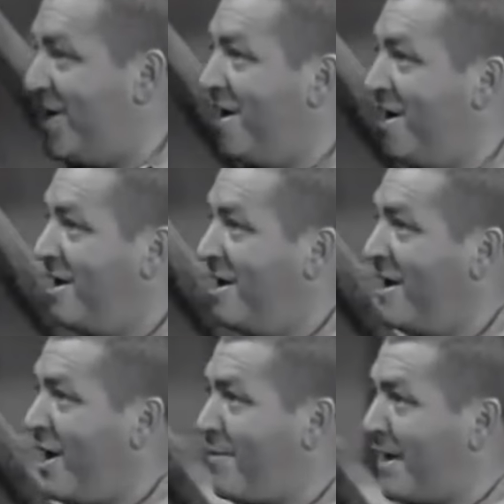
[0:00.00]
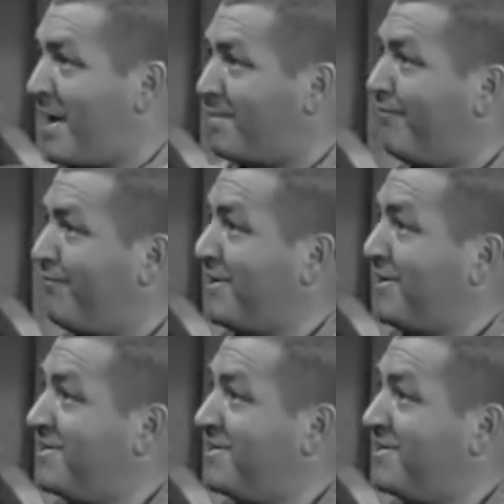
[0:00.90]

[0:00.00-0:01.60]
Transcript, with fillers: as his career soared.